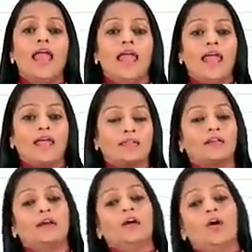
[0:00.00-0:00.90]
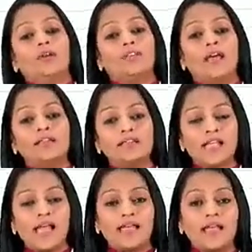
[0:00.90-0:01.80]
and on the other
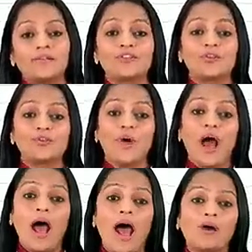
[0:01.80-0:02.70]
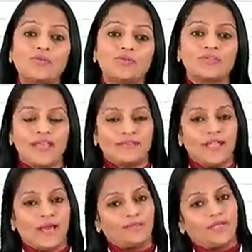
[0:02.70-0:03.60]
side I will show you how to
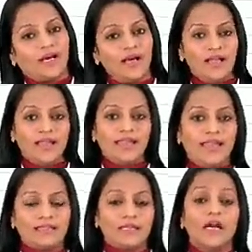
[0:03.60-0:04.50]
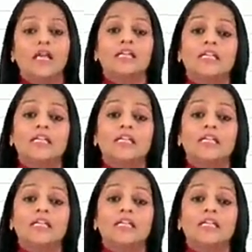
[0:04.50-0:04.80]
develop the letter